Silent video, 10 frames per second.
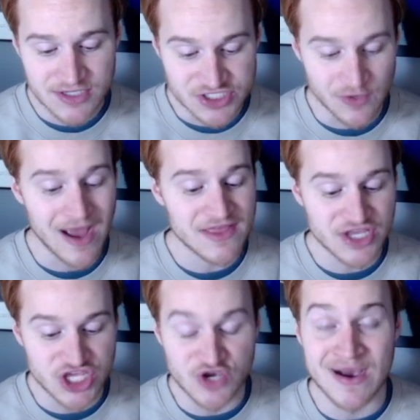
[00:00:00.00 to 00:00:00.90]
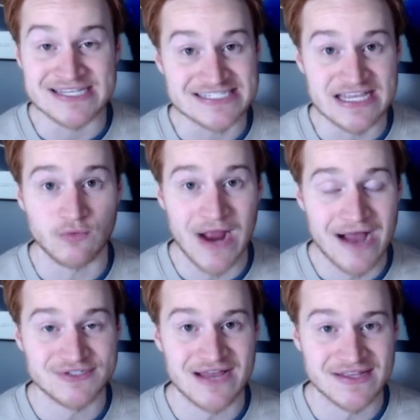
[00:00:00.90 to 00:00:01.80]
So I think USC
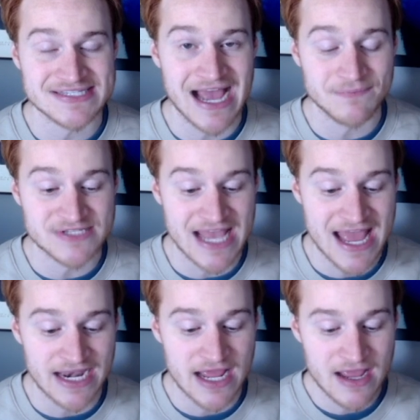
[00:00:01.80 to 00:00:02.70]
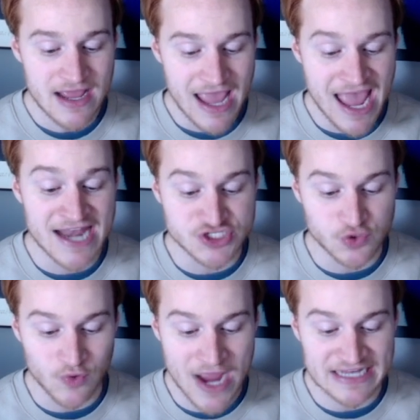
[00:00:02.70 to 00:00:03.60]
rounds out the top 10 and is
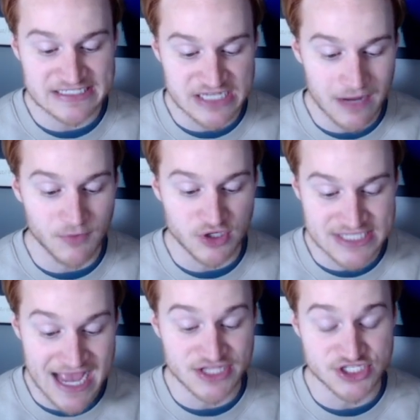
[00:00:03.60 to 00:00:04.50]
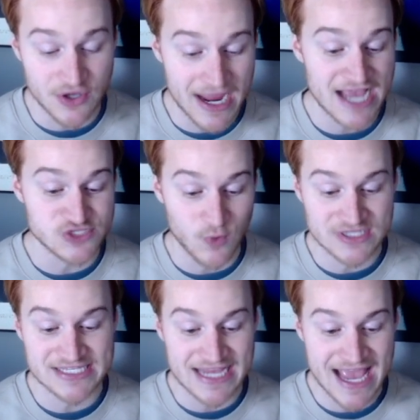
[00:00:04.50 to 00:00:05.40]
ranked number 10. So guys,
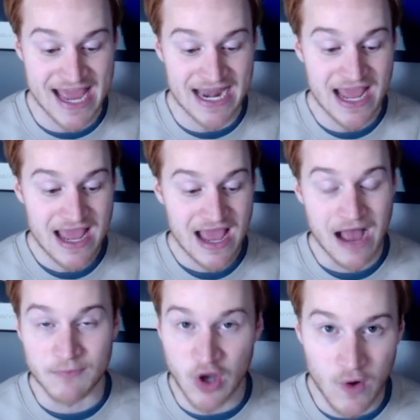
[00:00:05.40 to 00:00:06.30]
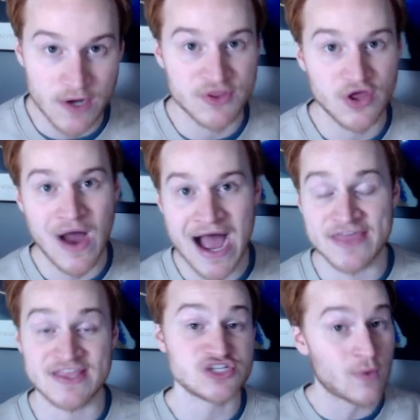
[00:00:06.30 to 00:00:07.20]
once again, I'm going with
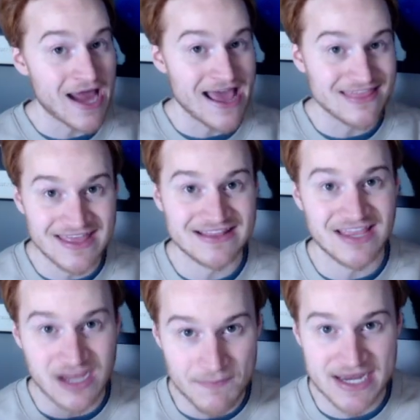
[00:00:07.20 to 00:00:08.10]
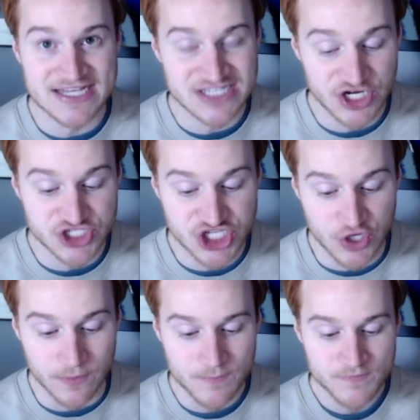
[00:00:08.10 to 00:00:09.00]
Ohio. This is what I think the committee is going to do.